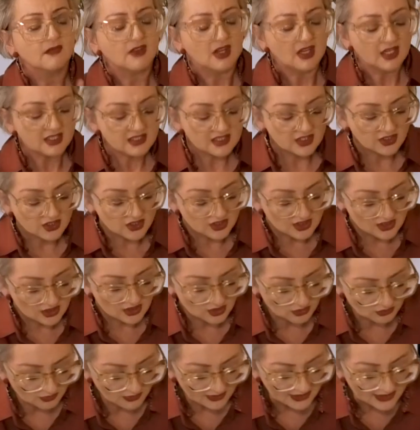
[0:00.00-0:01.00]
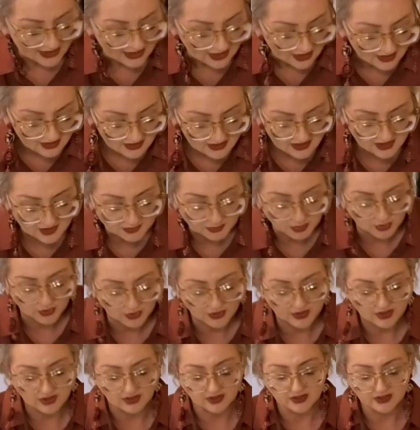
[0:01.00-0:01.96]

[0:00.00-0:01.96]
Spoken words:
And so you're still really young at this point, though.